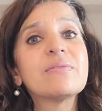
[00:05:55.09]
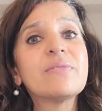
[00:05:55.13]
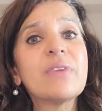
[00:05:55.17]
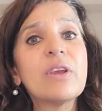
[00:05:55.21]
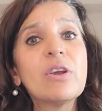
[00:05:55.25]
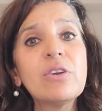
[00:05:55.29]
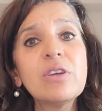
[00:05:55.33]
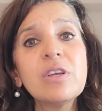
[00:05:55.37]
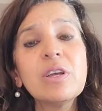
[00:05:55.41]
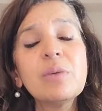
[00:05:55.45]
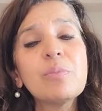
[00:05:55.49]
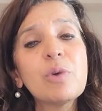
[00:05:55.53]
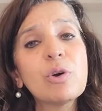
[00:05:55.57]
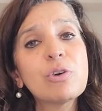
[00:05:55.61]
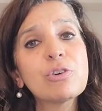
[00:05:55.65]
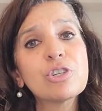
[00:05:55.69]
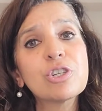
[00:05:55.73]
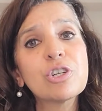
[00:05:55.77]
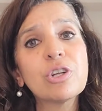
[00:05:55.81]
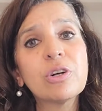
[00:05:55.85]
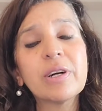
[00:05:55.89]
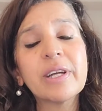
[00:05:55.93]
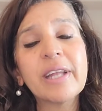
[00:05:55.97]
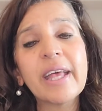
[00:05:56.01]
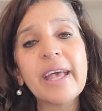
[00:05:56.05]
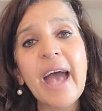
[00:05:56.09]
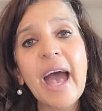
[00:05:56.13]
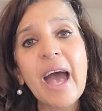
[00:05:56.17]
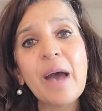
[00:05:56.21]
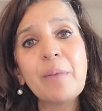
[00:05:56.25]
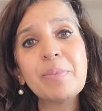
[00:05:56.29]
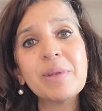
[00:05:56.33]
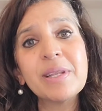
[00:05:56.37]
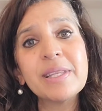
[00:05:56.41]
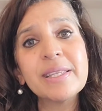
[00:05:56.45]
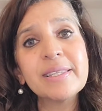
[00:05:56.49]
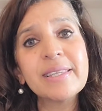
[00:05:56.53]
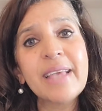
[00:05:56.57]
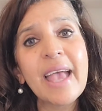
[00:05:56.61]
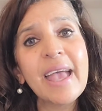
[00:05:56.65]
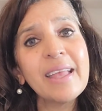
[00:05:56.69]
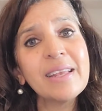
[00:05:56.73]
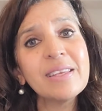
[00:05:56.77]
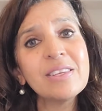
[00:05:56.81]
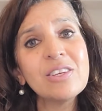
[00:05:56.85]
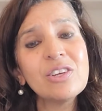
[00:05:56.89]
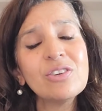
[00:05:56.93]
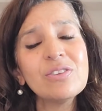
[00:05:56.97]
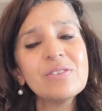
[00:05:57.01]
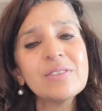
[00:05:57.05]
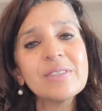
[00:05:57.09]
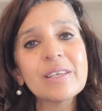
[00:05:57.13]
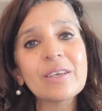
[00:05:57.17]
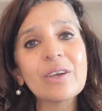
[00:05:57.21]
very emotional and it happened 10 years